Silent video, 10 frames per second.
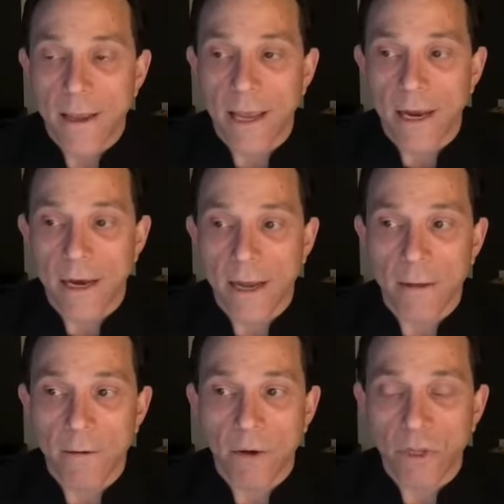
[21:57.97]
And
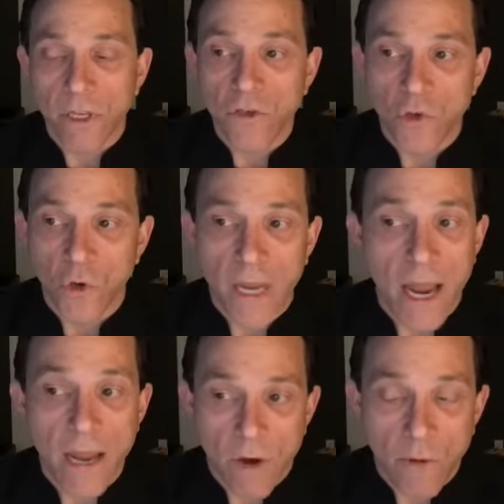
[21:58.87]
I really enjoy,
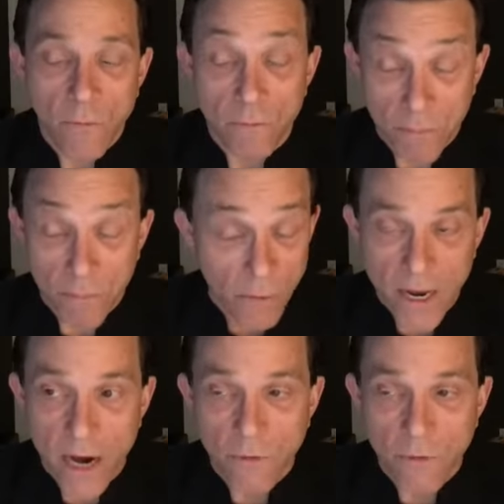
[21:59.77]
by the way, I